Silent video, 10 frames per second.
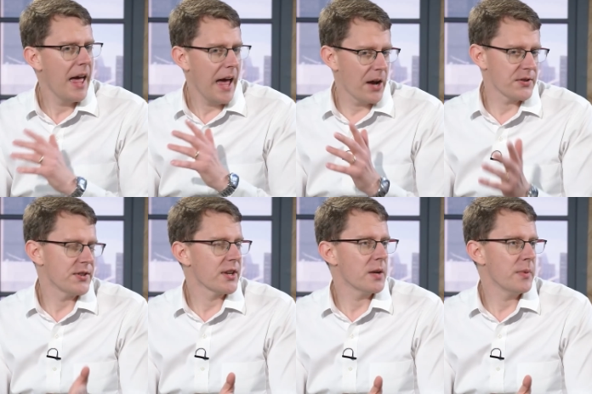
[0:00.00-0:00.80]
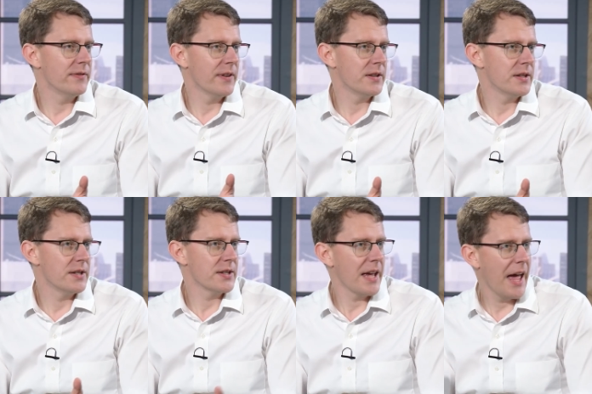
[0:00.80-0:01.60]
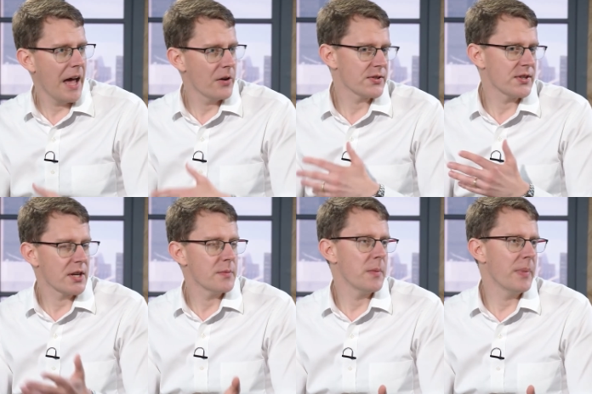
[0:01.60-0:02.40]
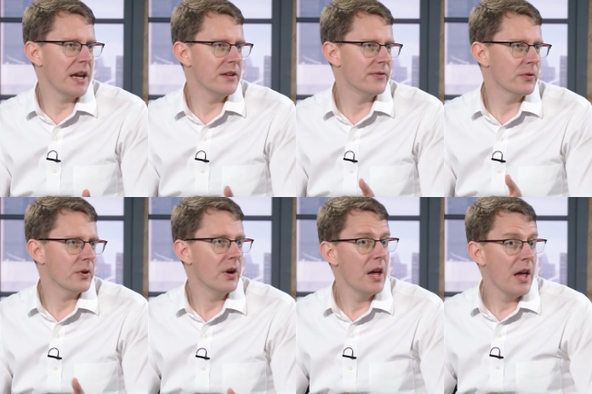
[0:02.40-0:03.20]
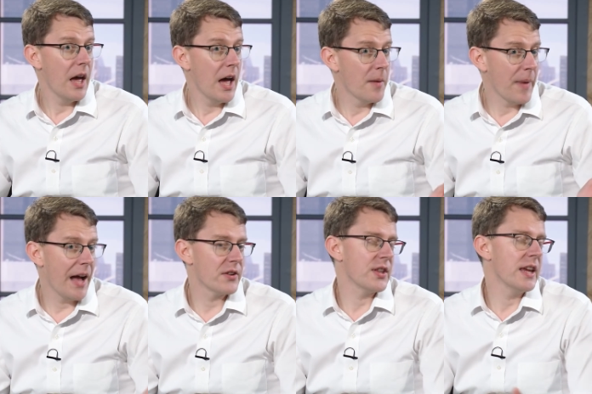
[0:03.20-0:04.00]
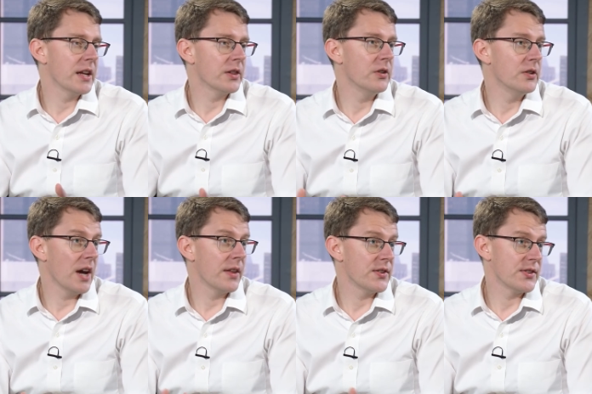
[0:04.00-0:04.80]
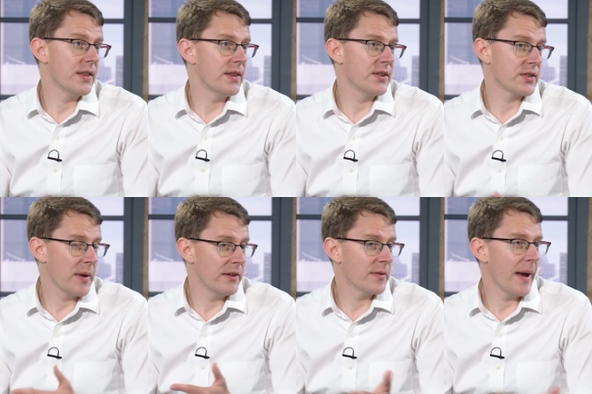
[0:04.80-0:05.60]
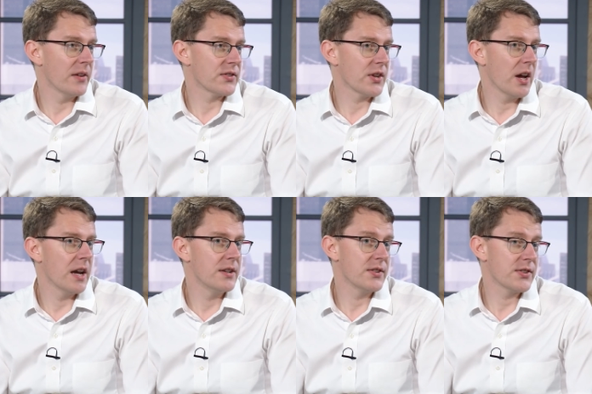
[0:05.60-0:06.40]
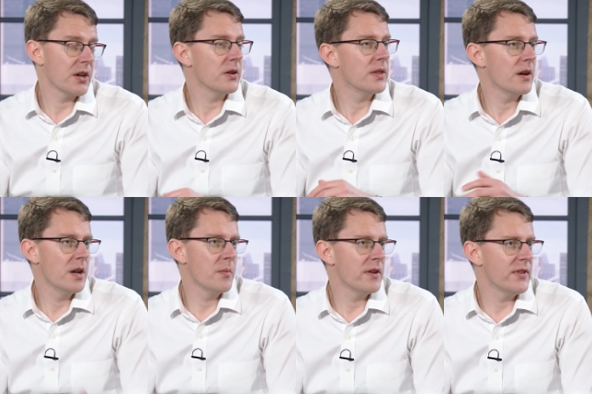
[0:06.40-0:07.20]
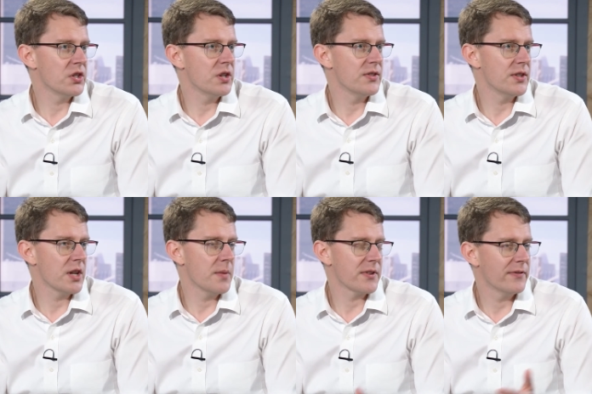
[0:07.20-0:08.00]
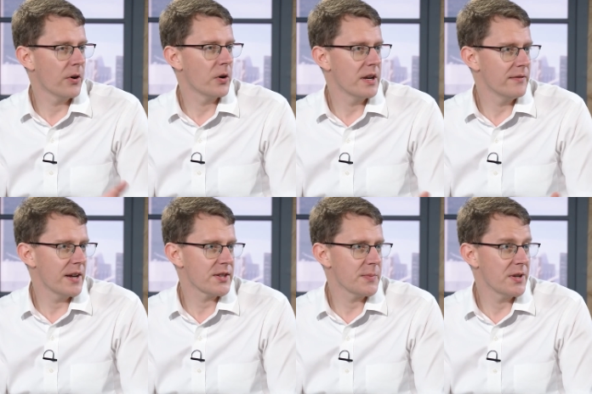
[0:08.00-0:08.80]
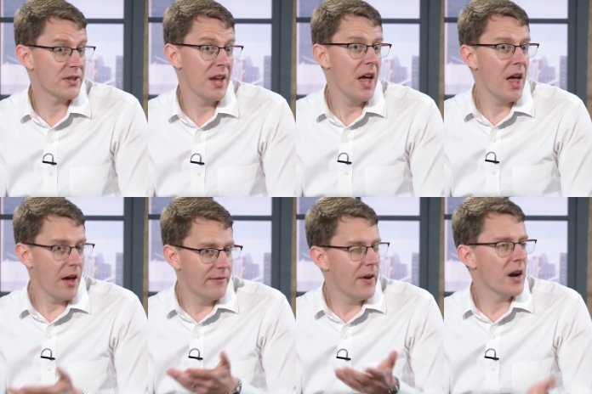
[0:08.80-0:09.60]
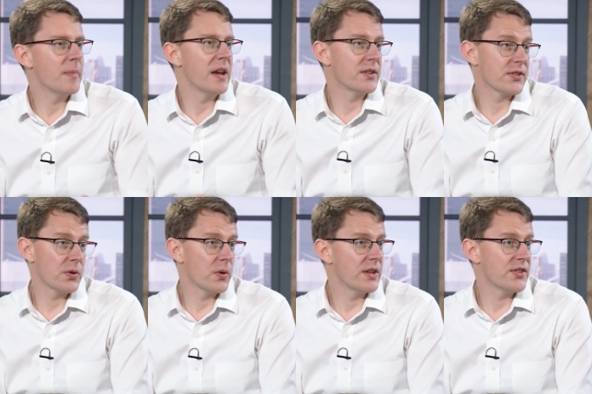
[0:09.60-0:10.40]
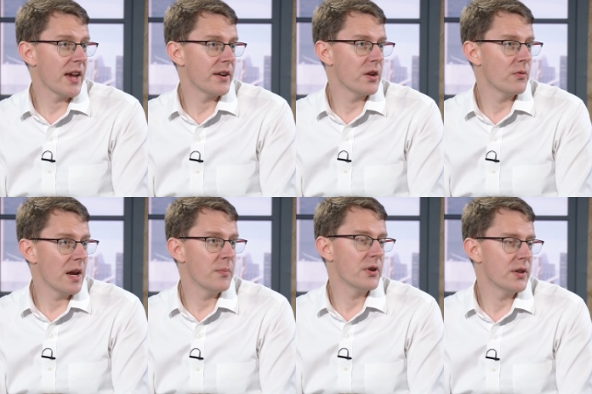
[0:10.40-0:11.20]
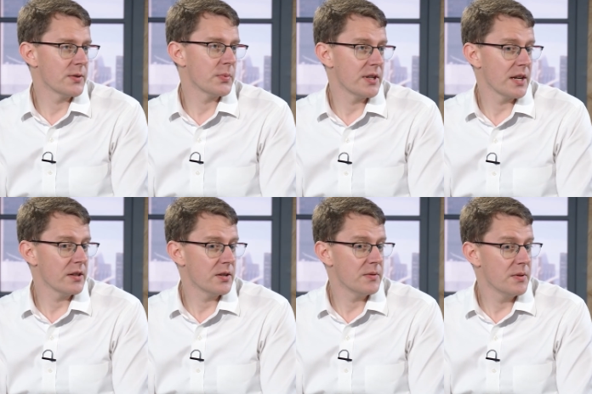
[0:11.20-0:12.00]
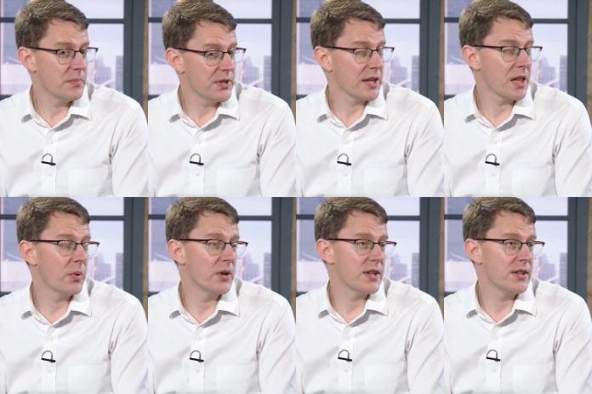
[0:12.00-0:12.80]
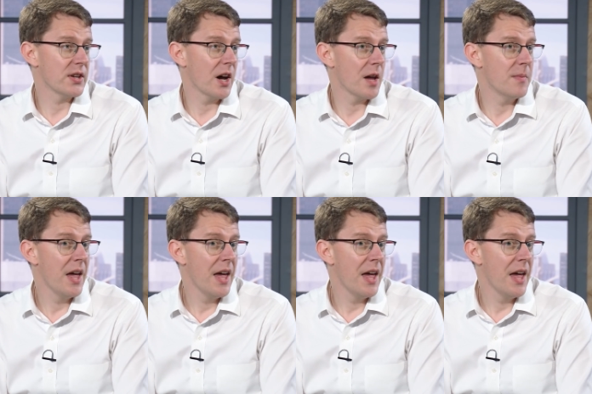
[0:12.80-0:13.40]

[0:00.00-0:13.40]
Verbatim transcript: how is this going to be funded? How is this going to be paid for? Um, how do they include others in this? I mean, from outside. So there are a number of issues in terms of foreign investment, a very big story in Saudi Arabia at this particular point in time,